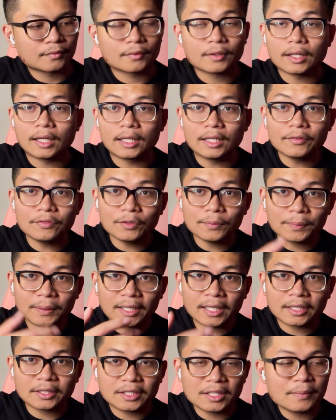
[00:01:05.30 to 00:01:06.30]
and if you play
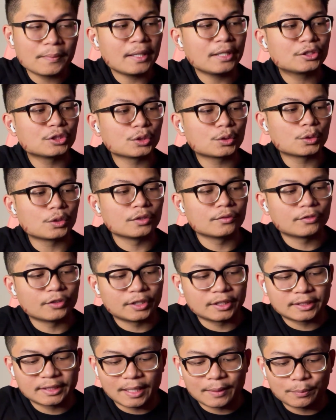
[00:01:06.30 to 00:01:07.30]
a D major chord for
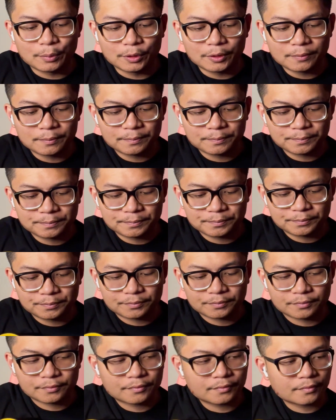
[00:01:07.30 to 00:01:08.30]
example,
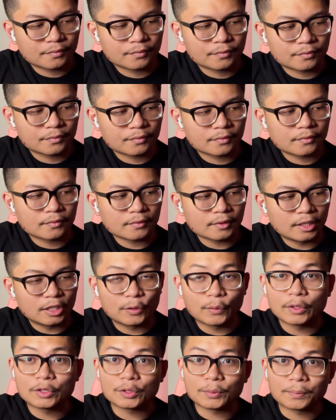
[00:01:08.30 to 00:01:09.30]
and you
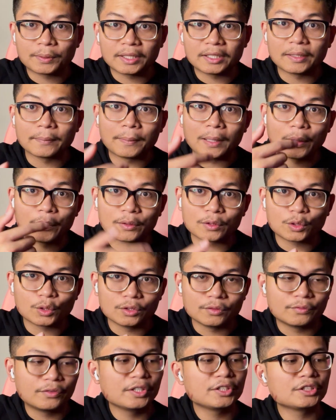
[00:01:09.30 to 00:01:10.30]
want to play the power
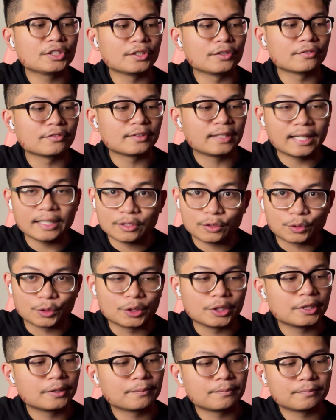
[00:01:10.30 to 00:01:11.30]
chord version of that chord,